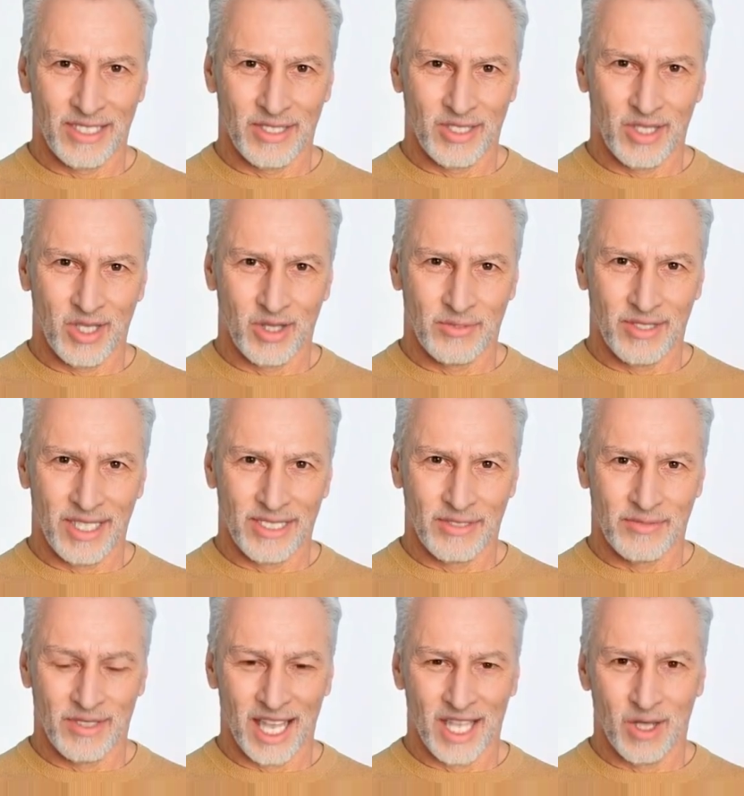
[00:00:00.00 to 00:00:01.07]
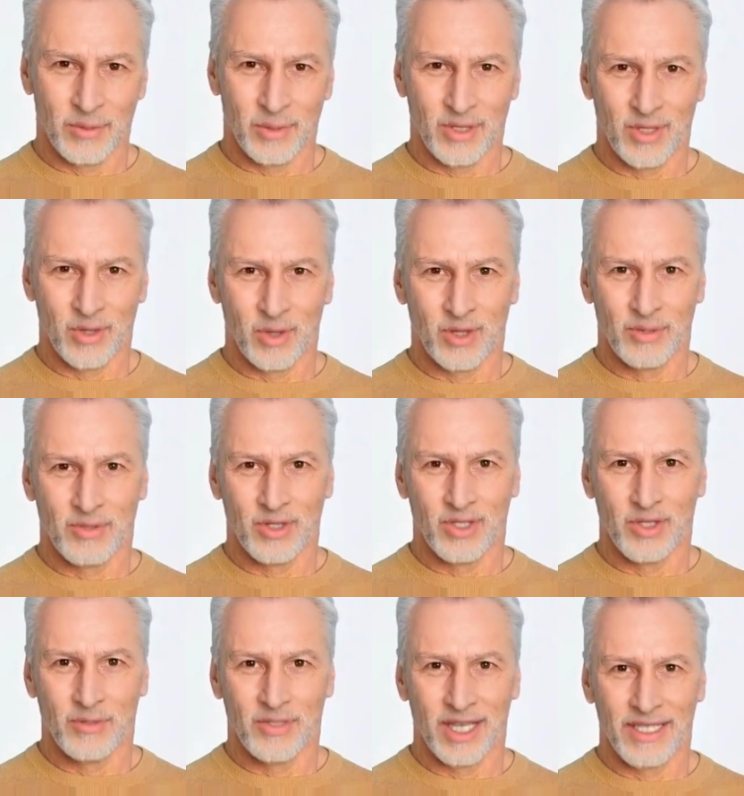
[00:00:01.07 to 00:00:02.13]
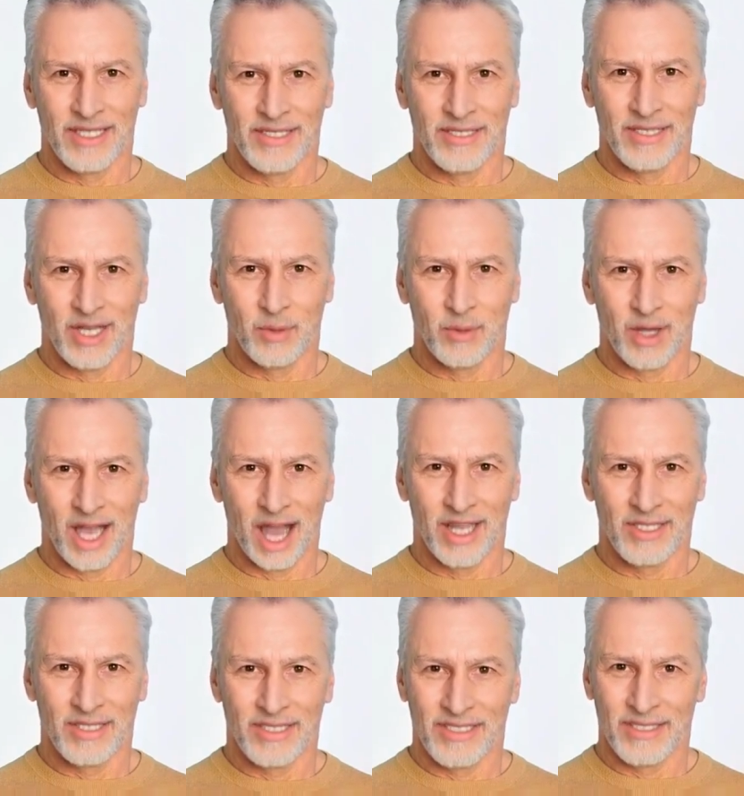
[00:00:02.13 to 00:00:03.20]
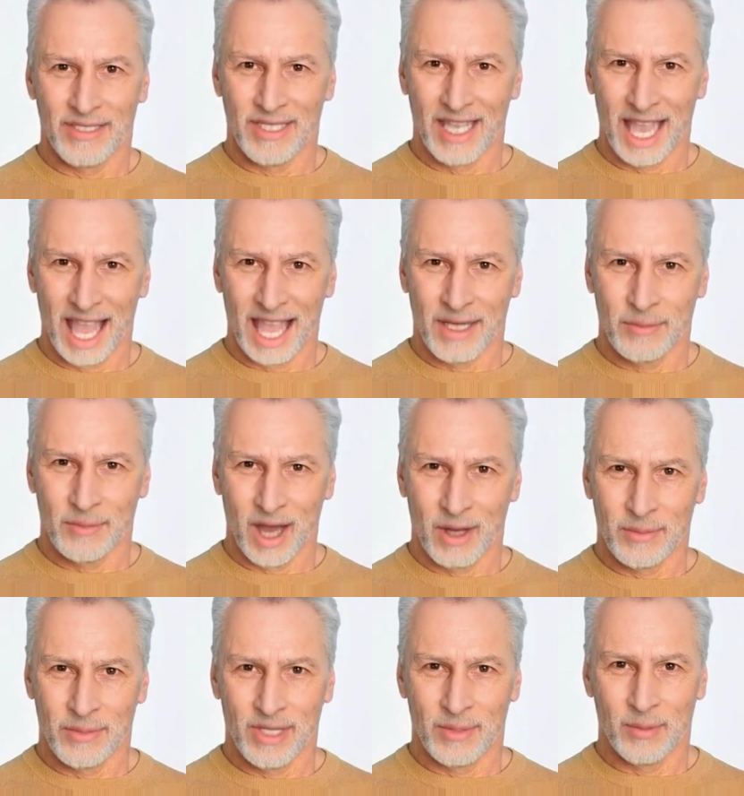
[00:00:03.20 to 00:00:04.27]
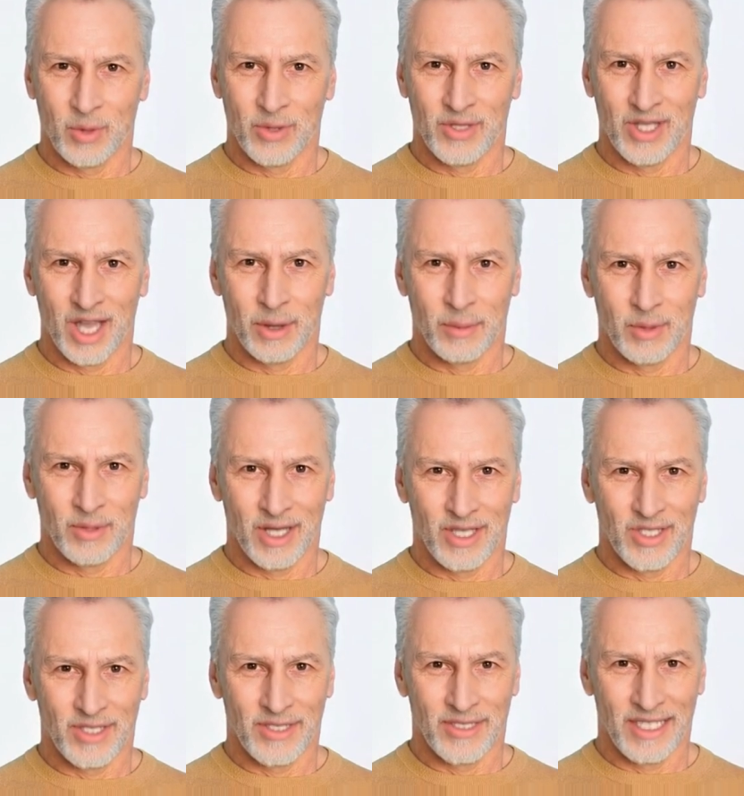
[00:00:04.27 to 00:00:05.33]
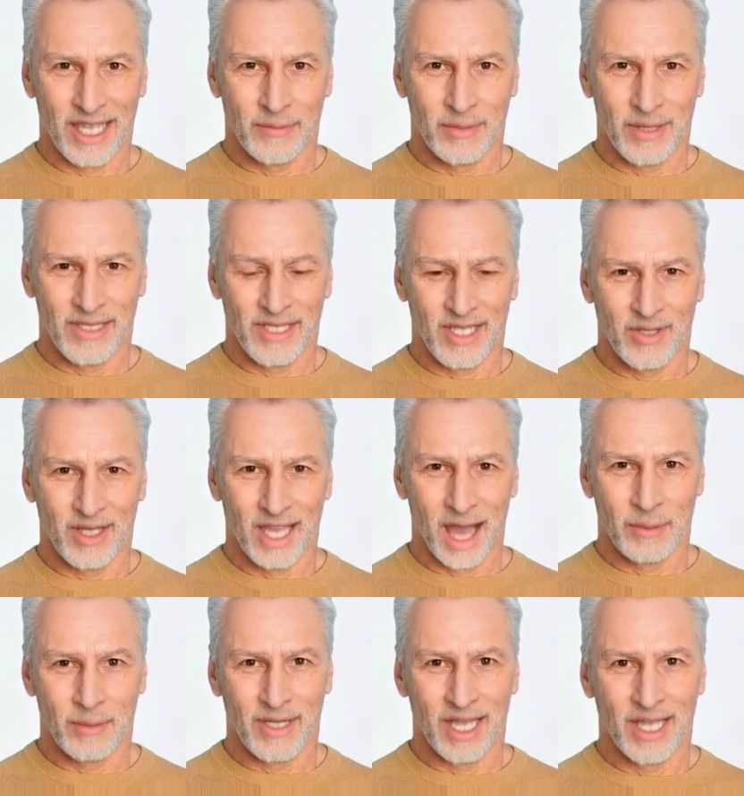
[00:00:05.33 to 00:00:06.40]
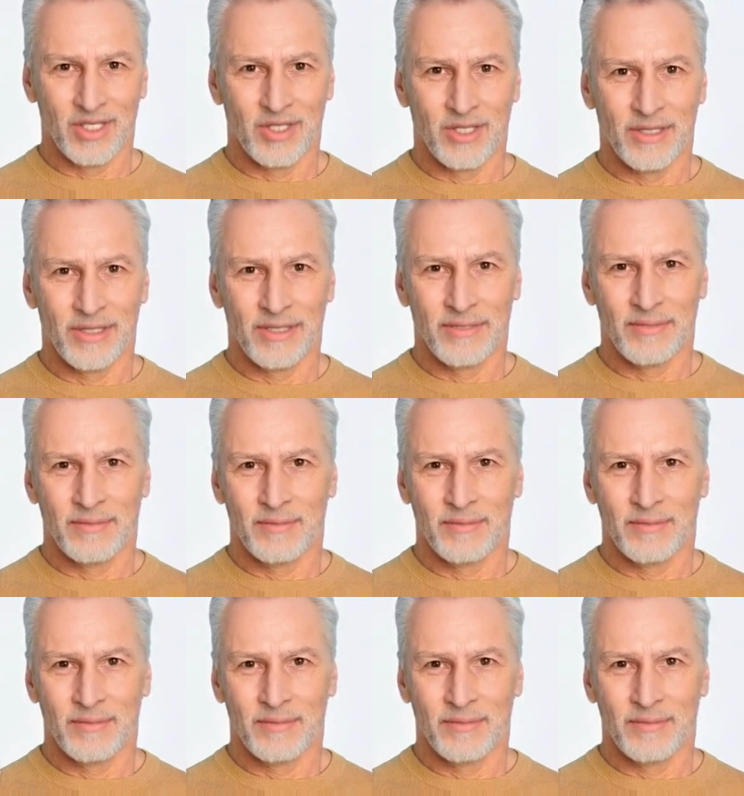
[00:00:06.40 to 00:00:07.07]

can serve as a valuable tool for surveillance, reconnaissance, and bomb disposal operations in military applications.